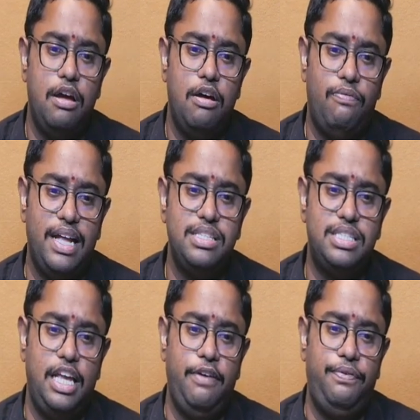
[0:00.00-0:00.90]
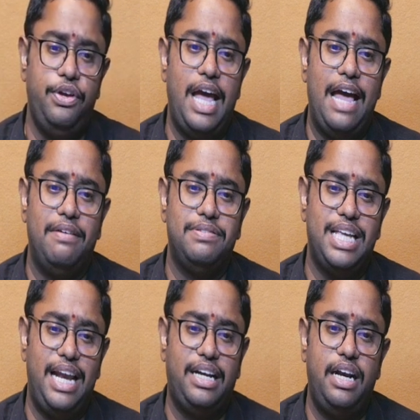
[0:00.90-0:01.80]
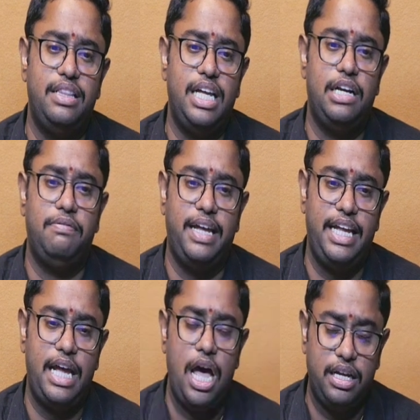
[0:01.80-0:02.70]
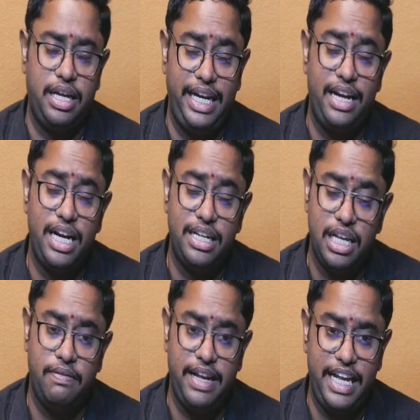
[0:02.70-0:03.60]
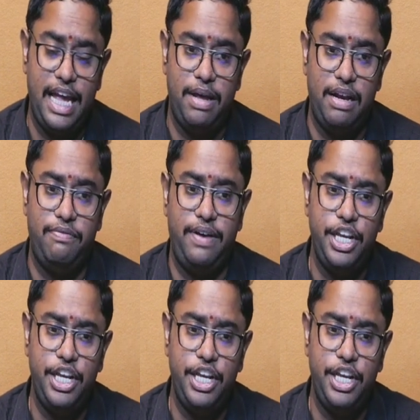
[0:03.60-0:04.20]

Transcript: Once if you have selected that or created that YAML file,